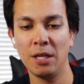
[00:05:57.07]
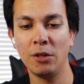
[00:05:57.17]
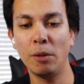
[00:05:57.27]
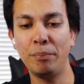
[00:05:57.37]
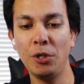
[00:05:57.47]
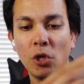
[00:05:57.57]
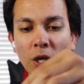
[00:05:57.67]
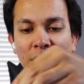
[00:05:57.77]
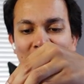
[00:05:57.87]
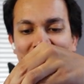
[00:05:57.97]
The
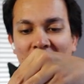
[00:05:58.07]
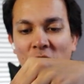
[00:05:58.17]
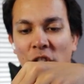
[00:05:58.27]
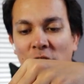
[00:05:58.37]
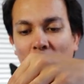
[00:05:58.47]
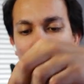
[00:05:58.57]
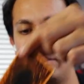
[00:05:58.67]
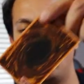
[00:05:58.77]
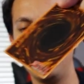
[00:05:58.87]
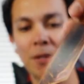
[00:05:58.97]
purely delicious
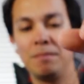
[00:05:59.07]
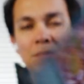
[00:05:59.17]
memory.